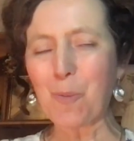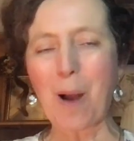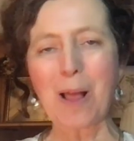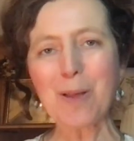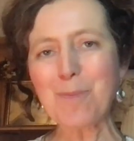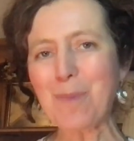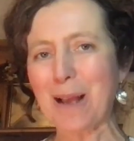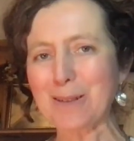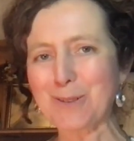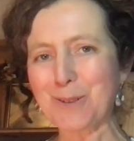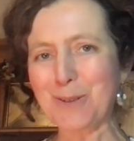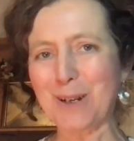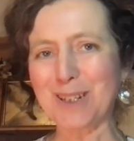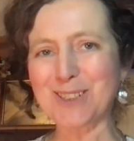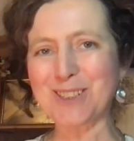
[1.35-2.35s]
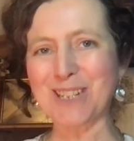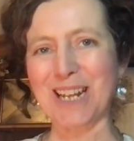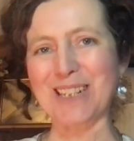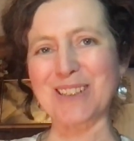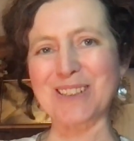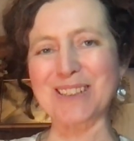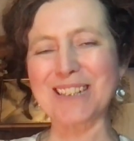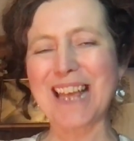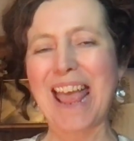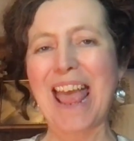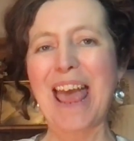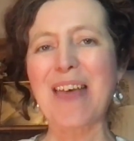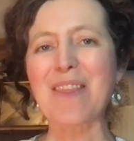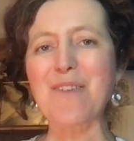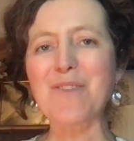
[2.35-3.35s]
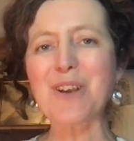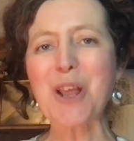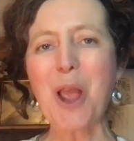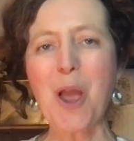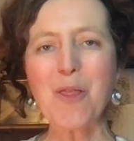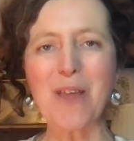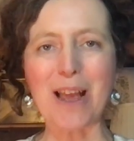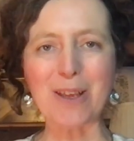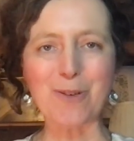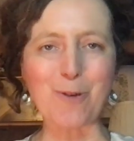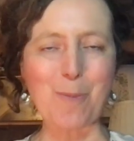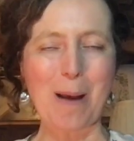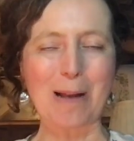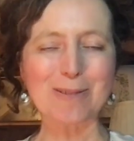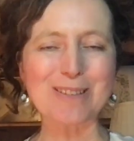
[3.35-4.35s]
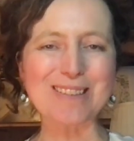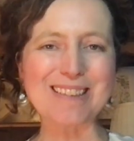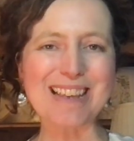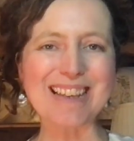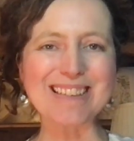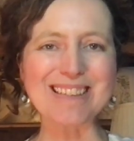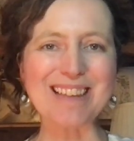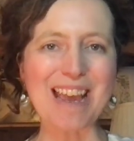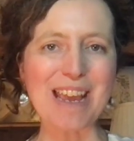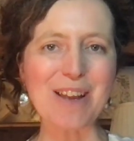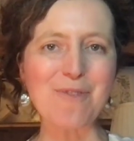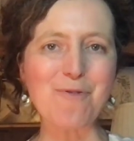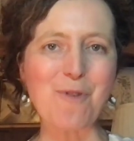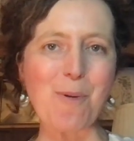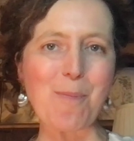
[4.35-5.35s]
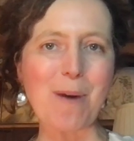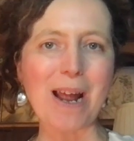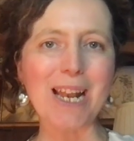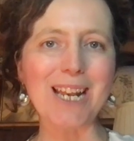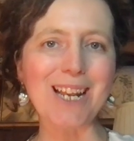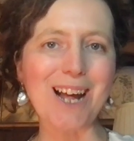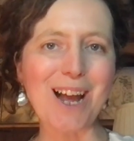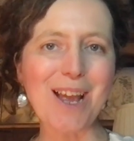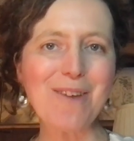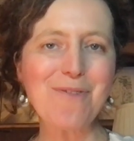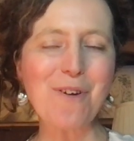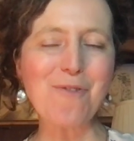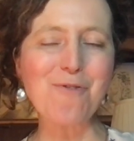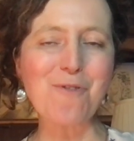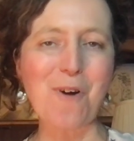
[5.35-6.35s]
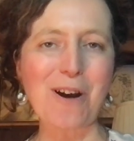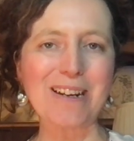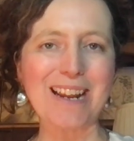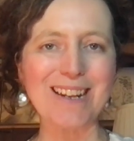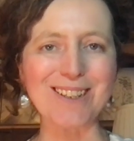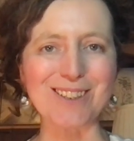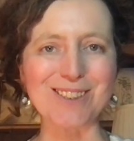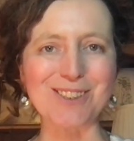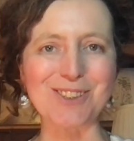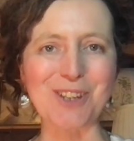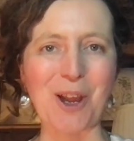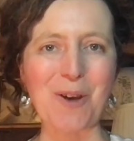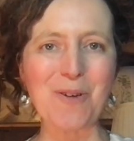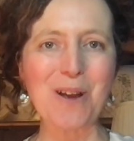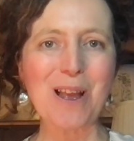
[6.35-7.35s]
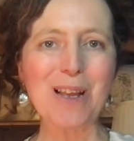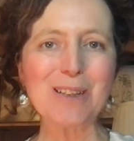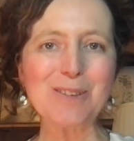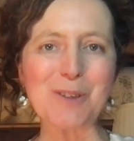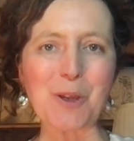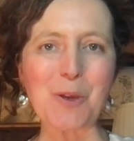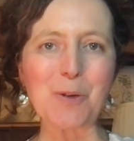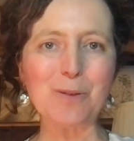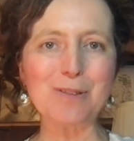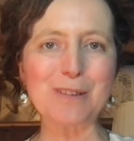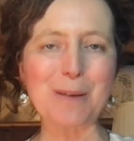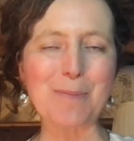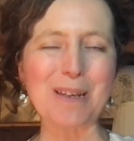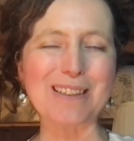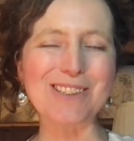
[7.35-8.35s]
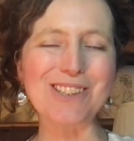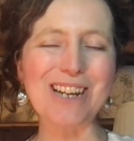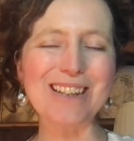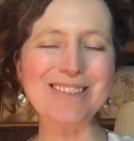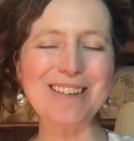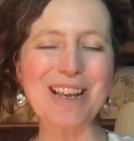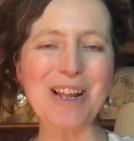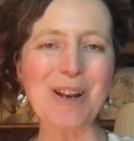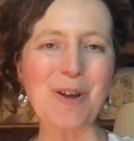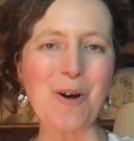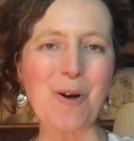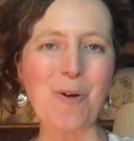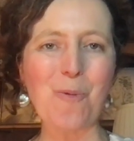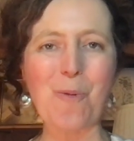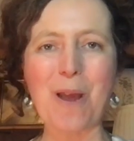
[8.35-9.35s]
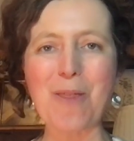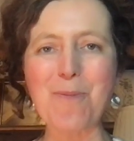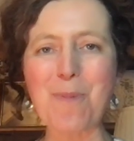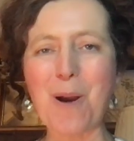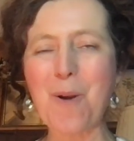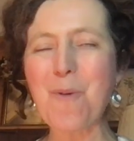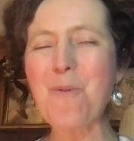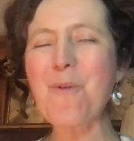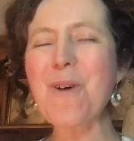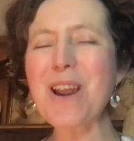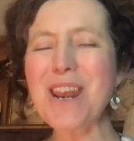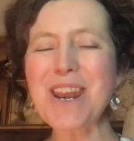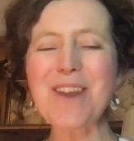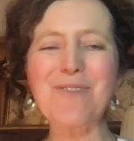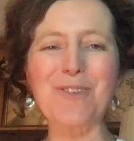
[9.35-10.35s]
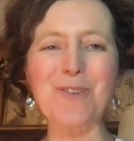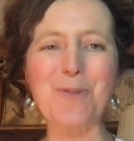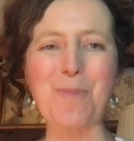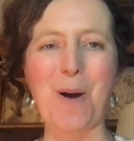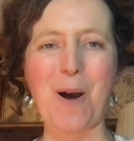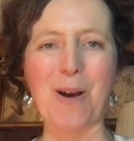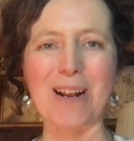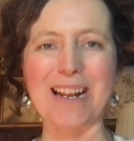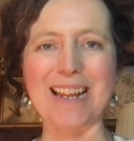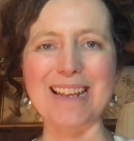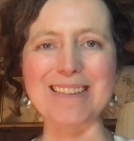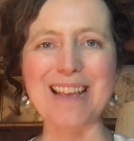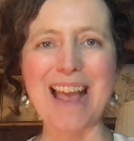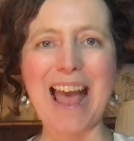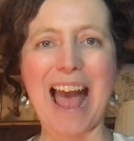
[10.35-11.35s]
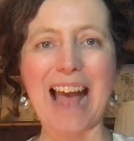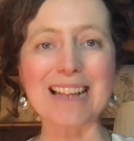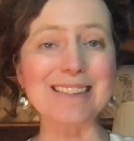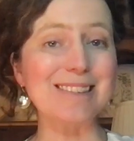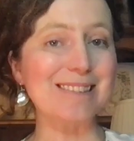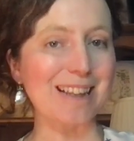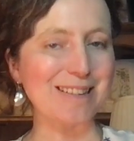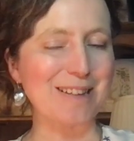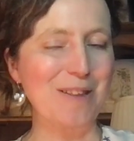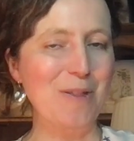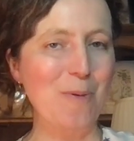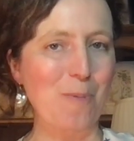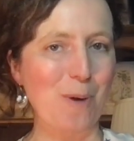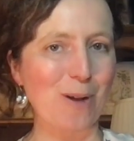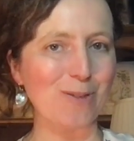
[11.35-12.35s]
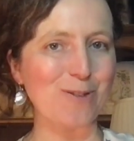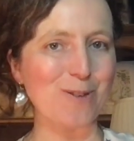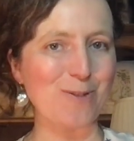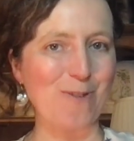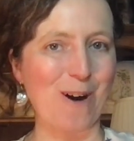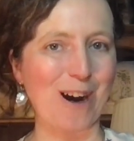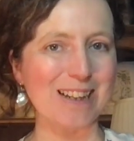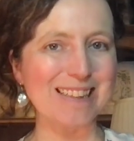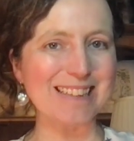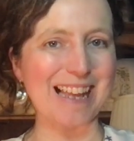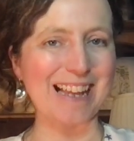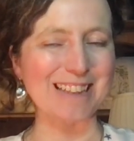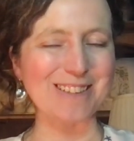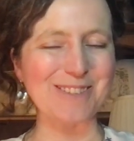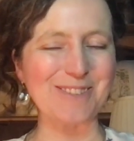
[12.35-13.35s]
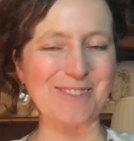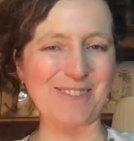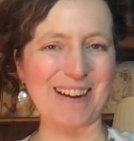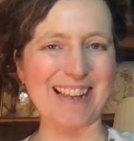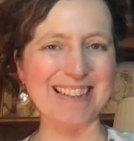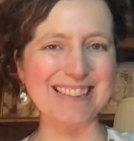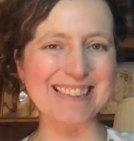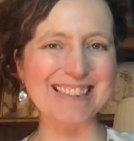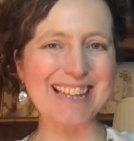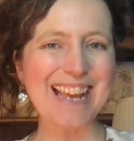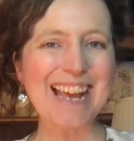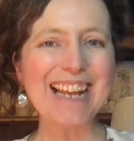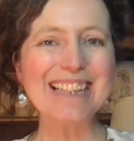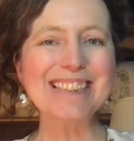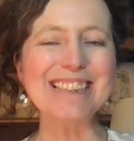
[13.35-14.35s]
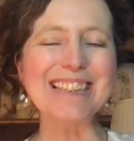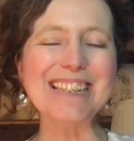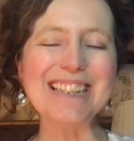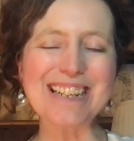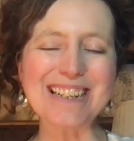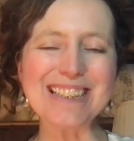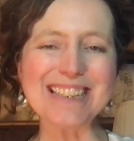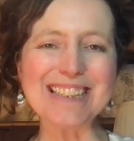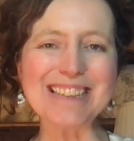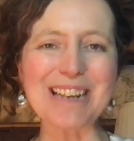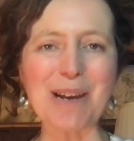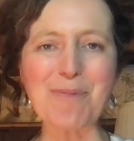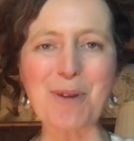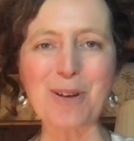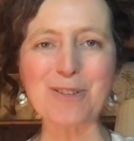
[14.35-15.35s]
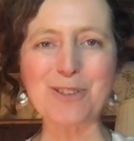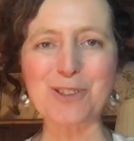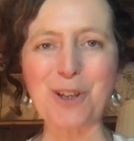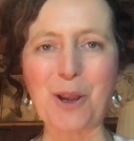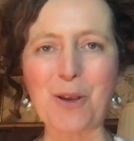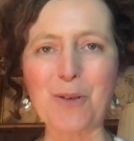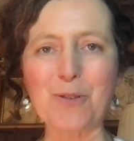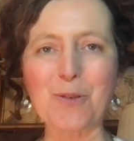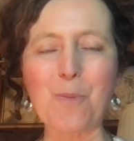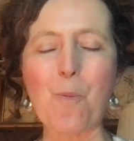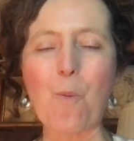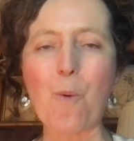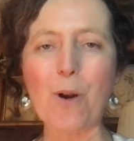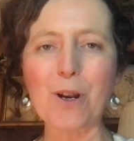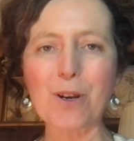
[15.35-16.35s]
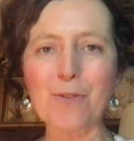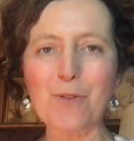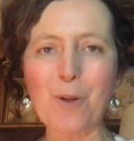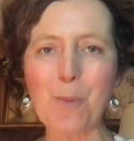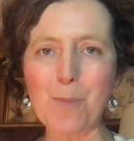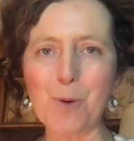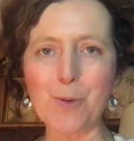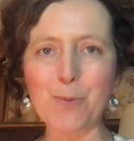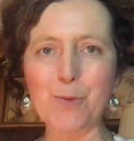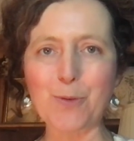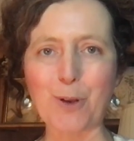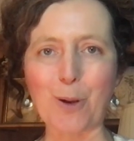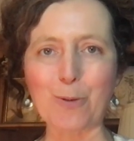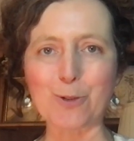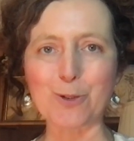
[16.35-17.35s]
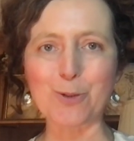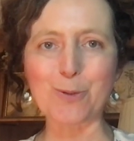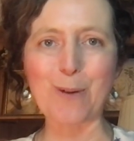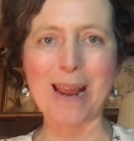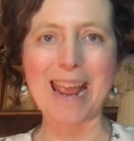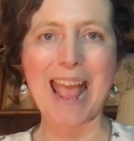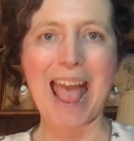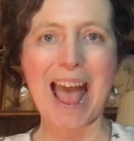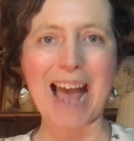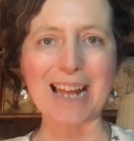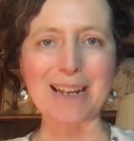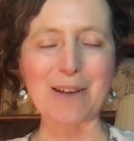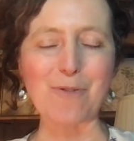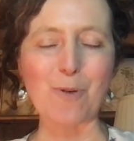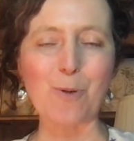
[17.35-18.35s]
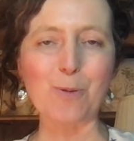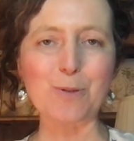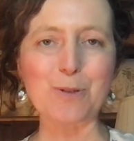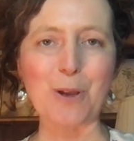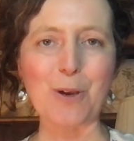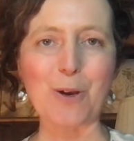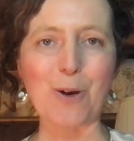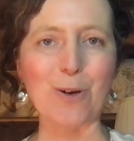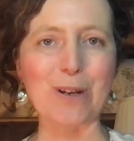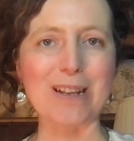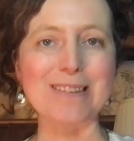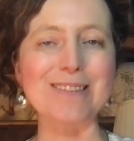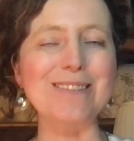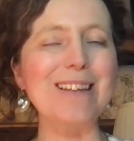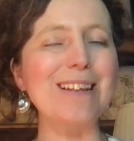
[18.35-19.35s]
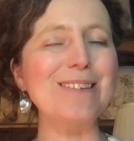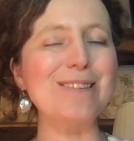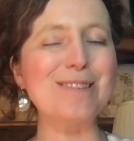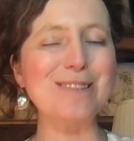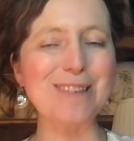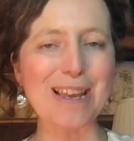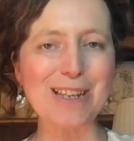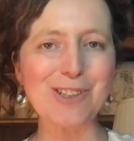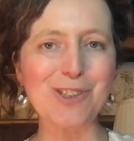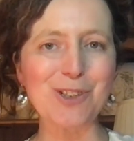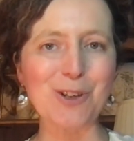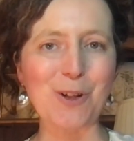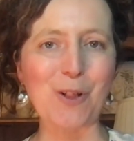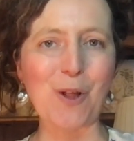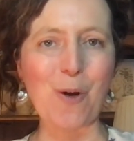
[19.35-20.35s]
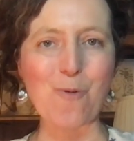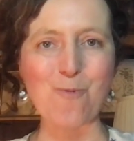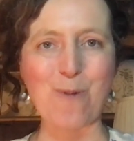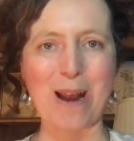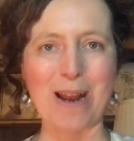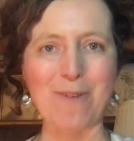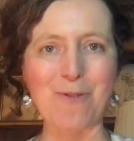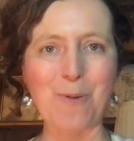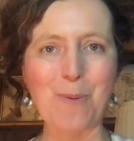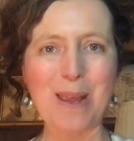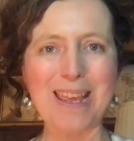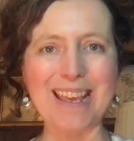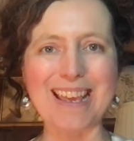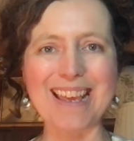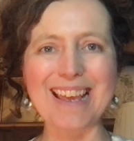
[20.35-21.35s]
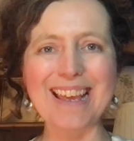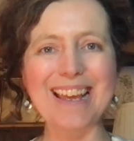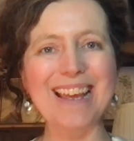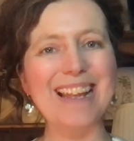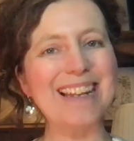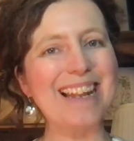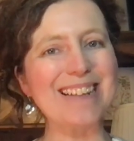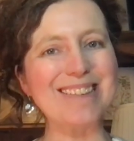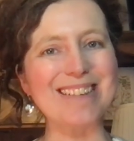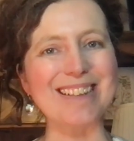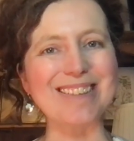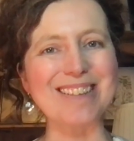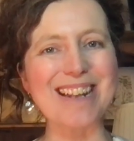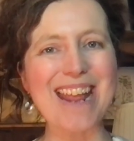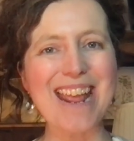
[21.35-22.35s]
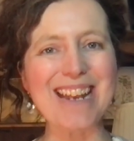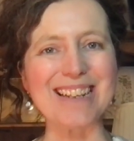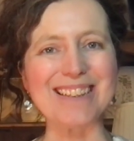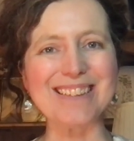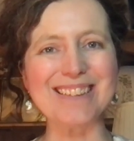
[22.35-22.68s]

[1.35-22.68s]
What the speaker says: Welcome back to our channel. The video that you're about to see is taken from my live Friday night show, so you'll see me chatting along with my wonderful sparklies and setting the world to rights as always. Tonight I'm going to show you some wonderful Moonstone jewellery, and I've also got a sensational ring of the week. Let's listen in.